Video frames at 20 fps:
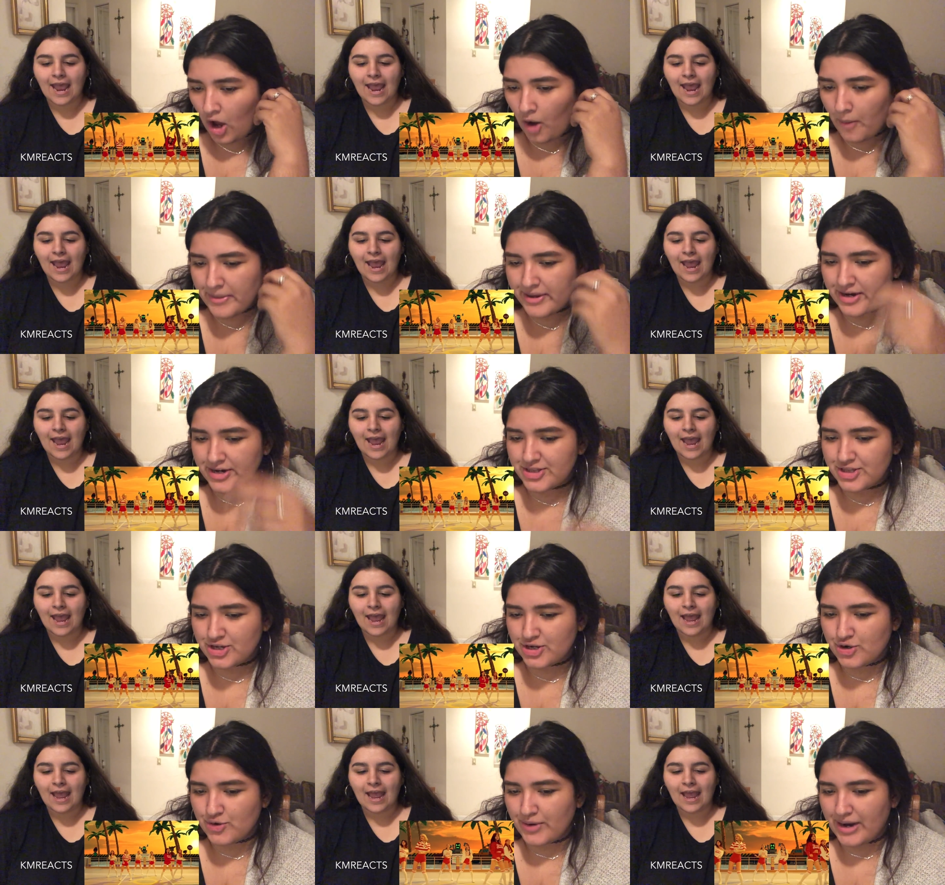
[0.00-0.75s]
Speaker 1: Oh my god,
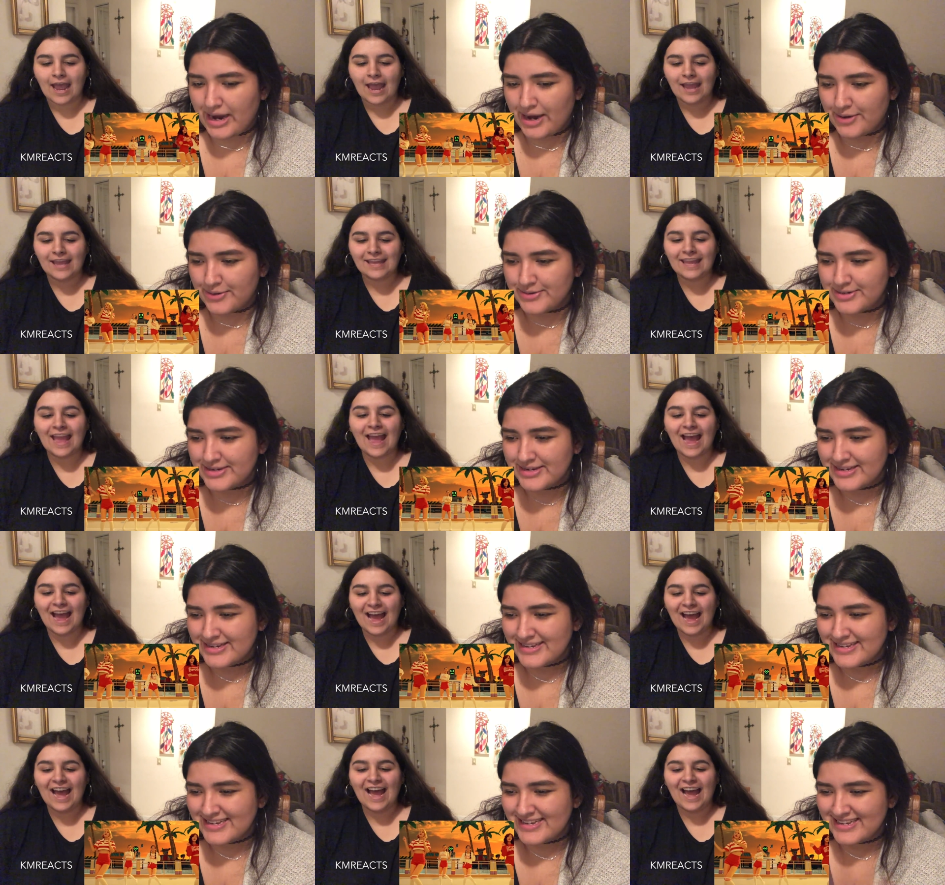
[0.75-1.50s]
the crowd.
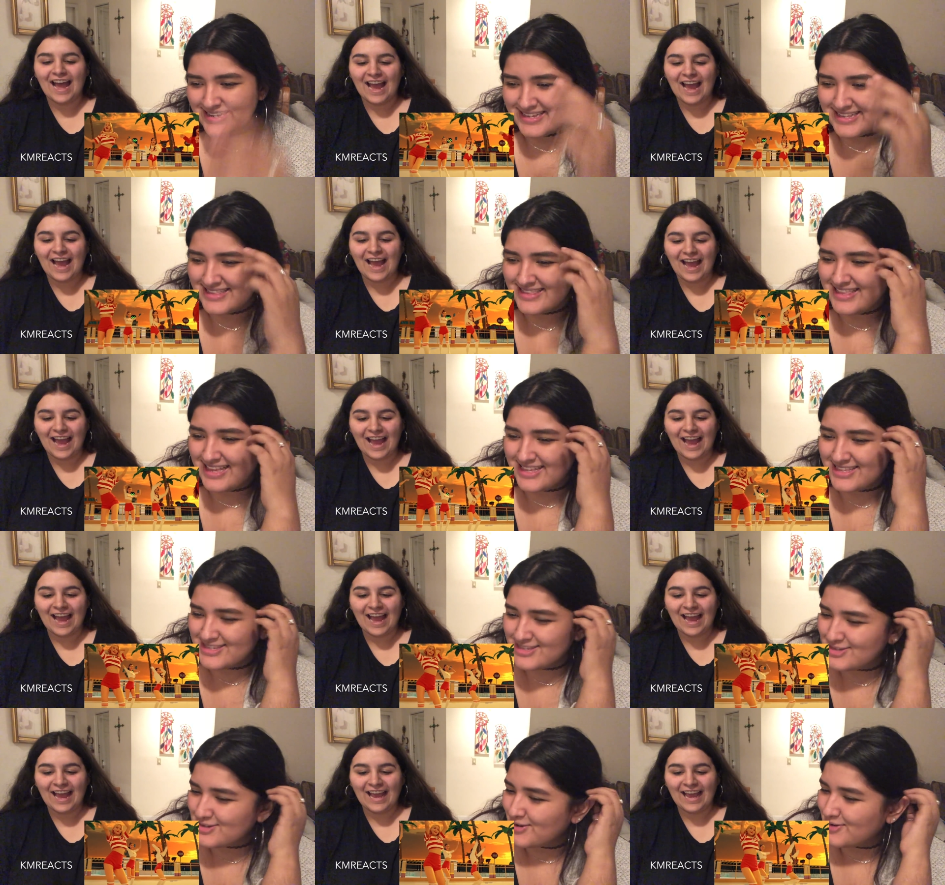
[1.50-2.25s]
Yeah, that's
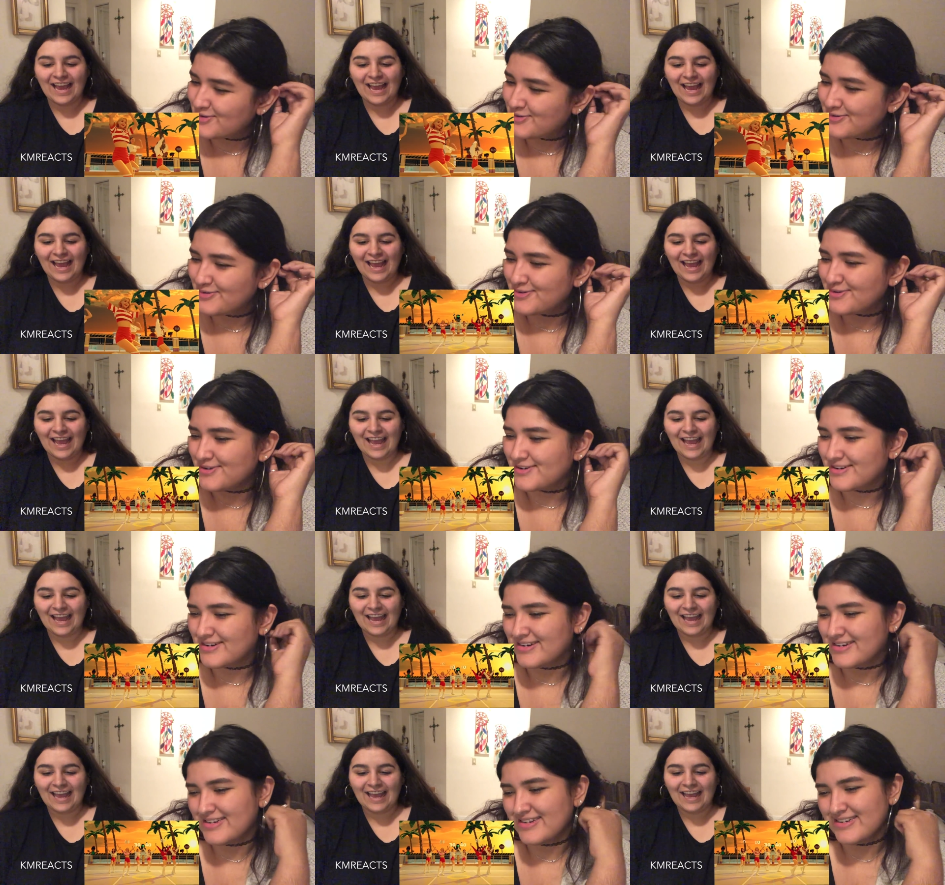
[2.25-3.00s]
so cool.
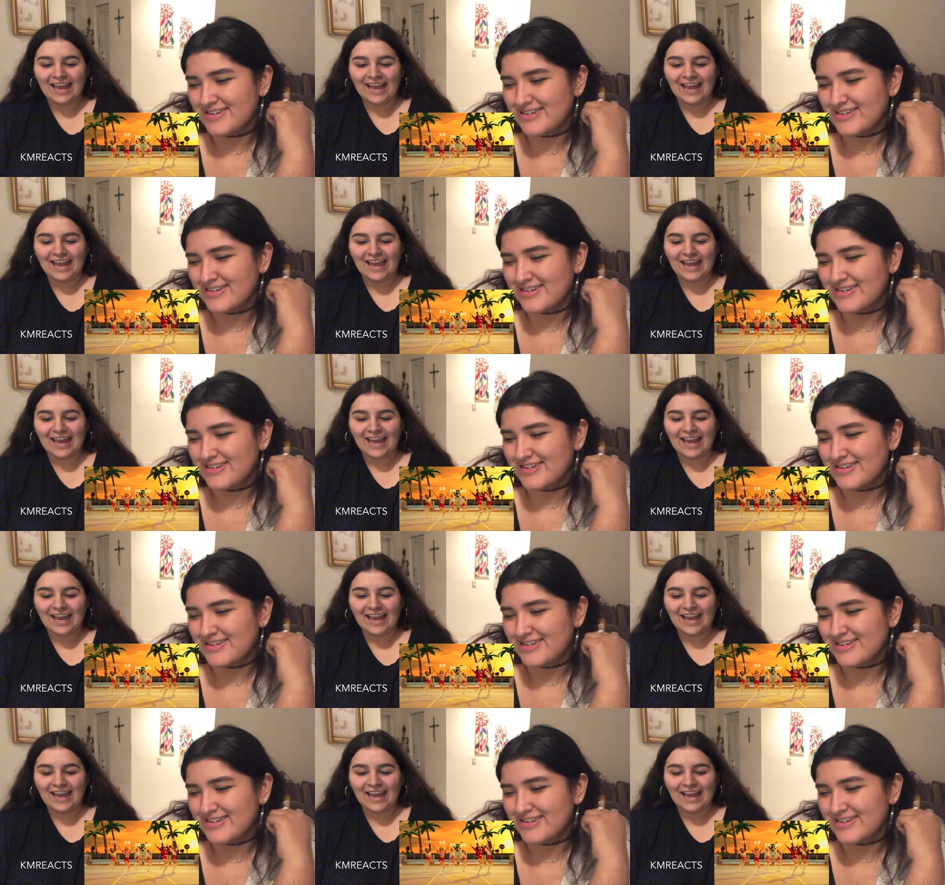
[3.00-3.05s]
